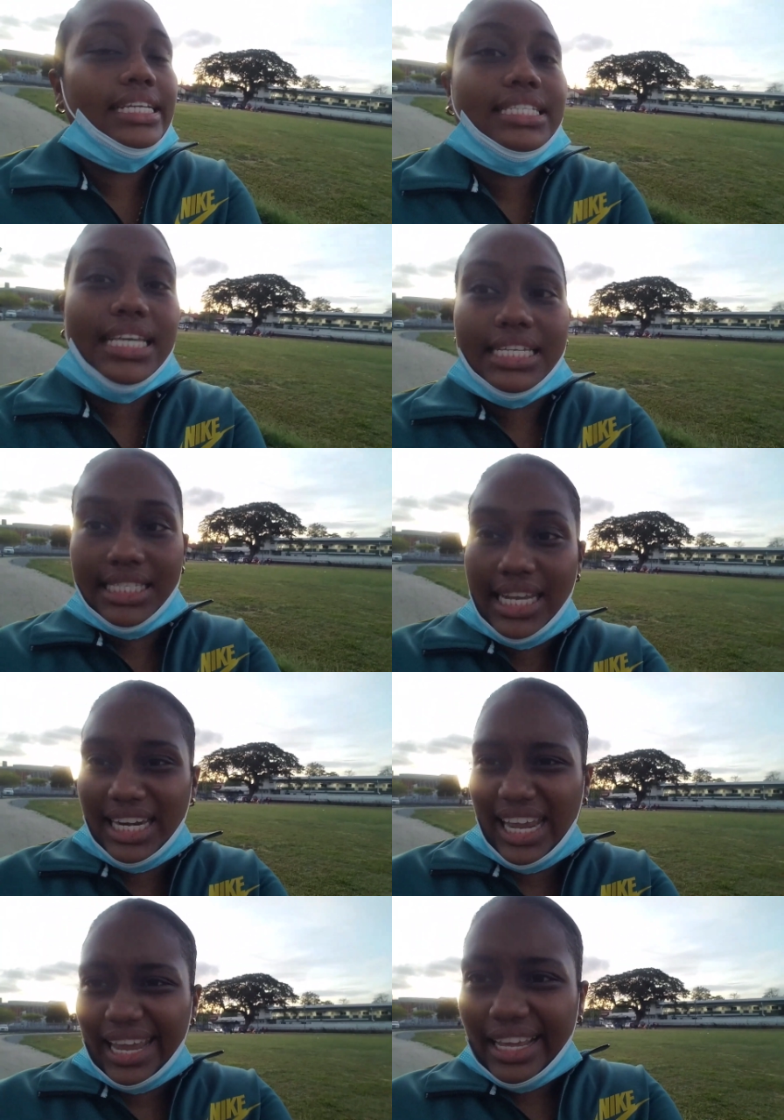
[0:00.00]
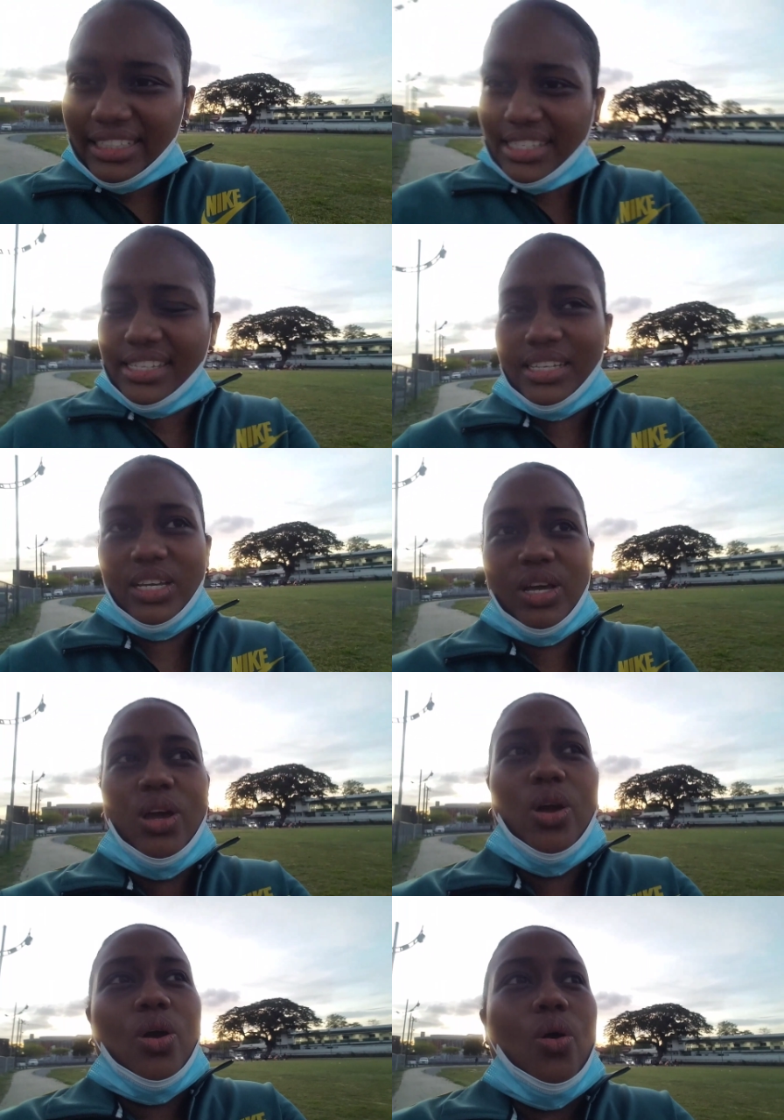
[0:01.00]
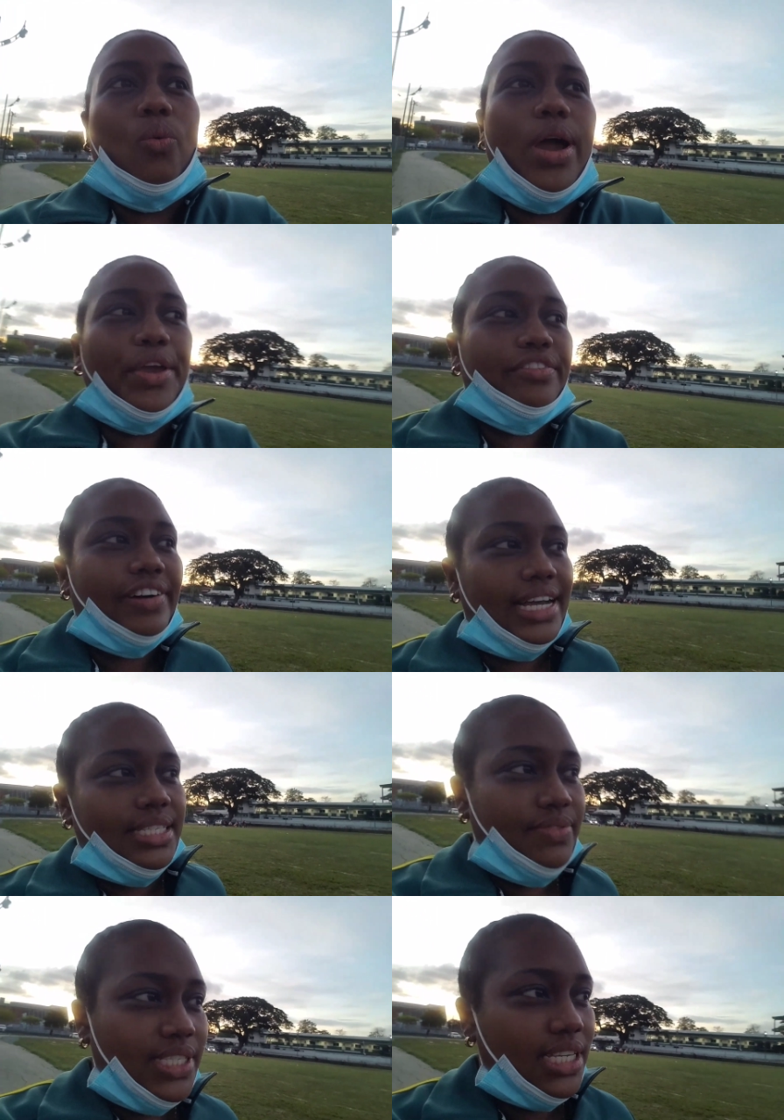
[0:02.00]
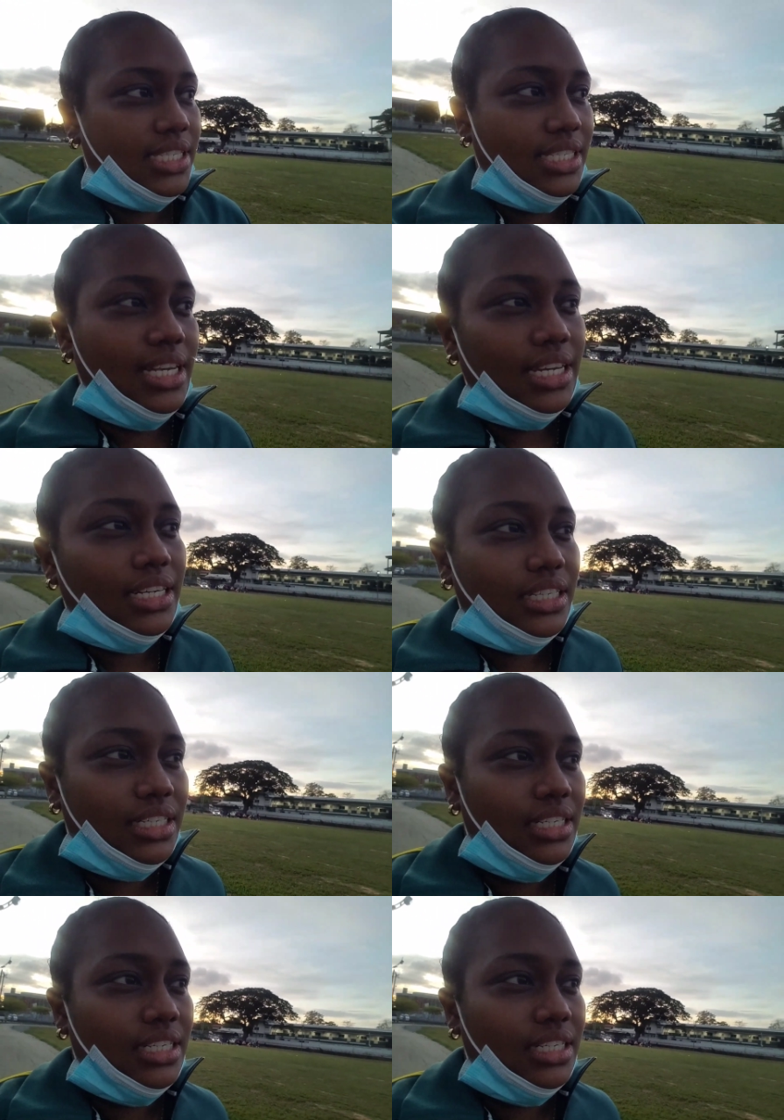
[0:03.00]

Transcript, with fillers: the 16 8 where you fast for 16